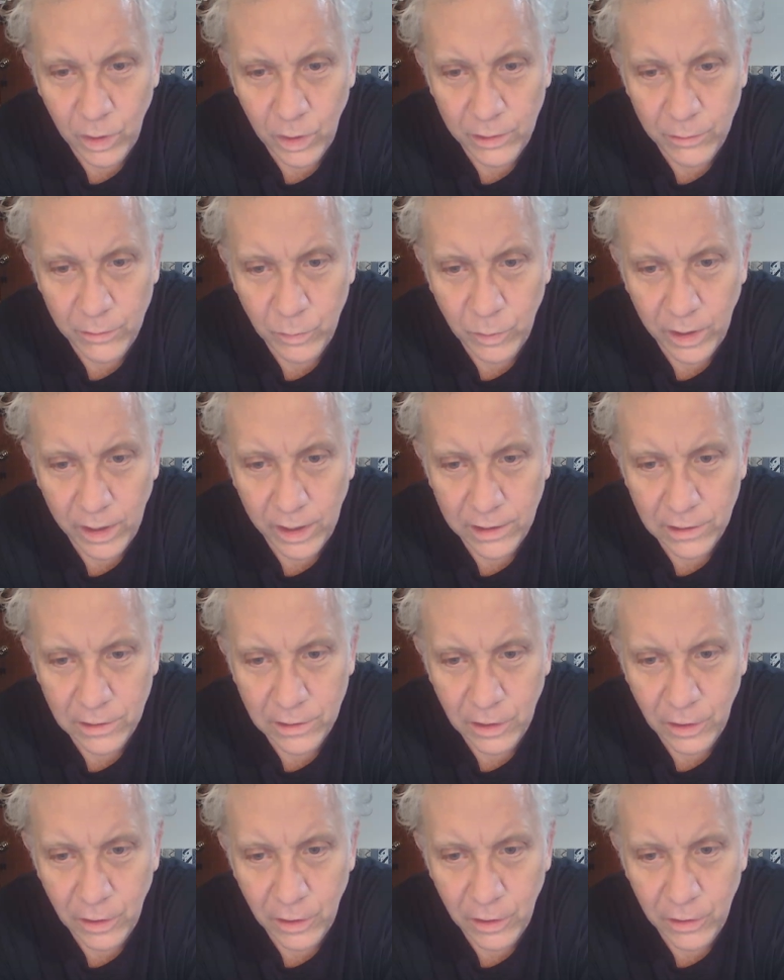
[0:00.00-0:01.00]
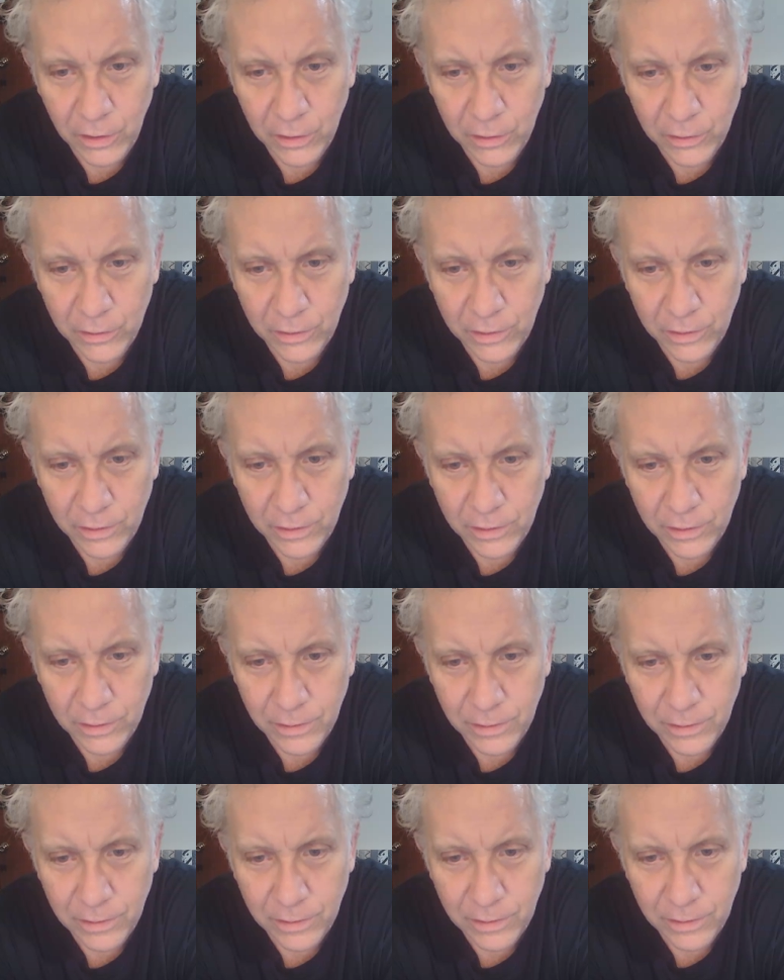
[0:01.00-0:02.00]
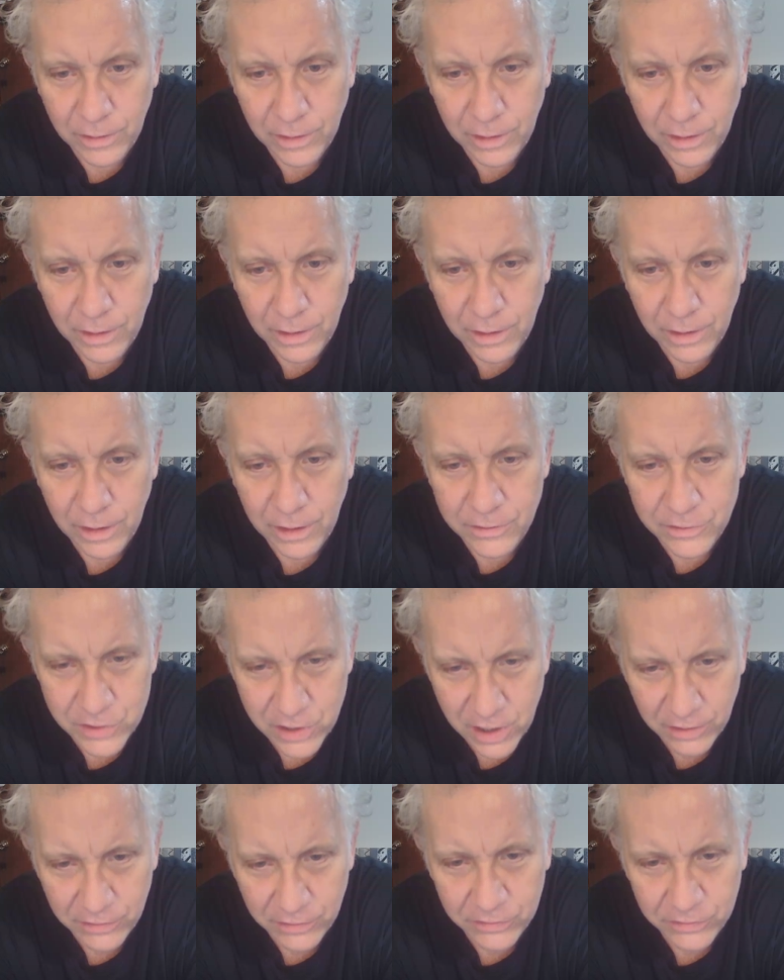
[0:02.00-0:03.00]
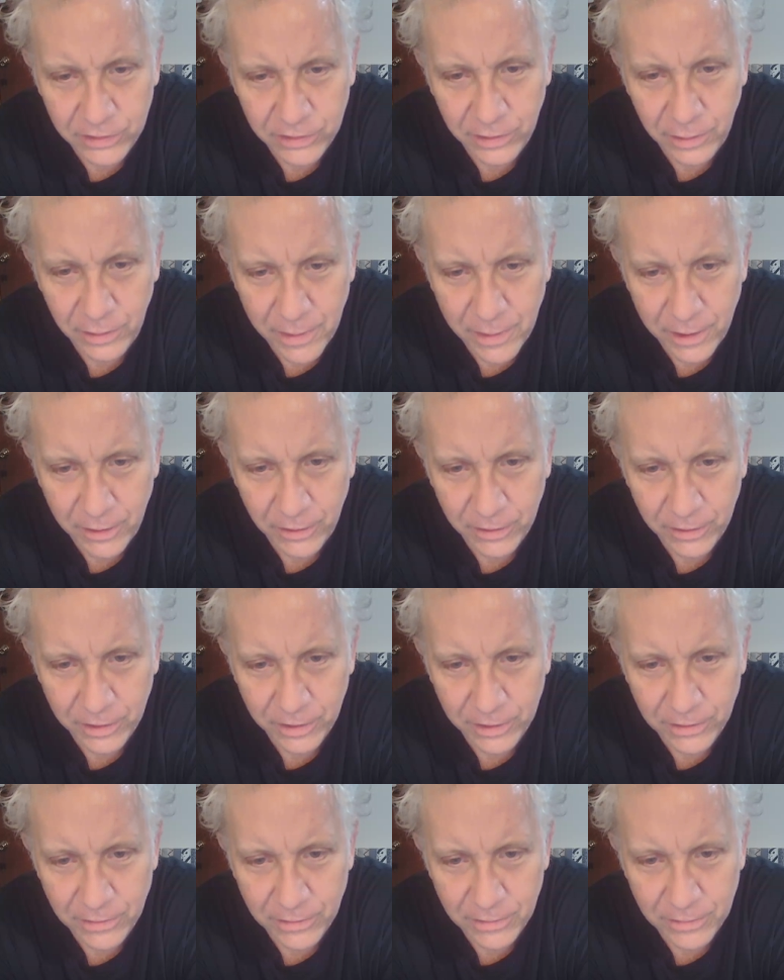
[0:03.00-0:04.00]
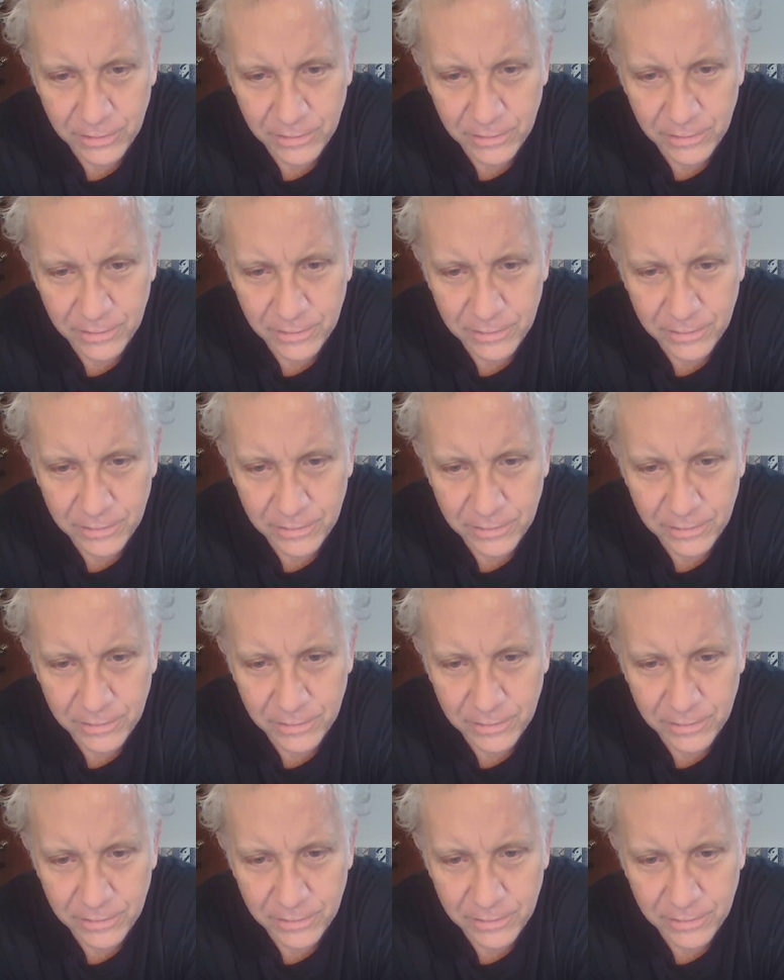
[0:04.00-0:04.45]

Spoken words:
What one wag called adjusted American.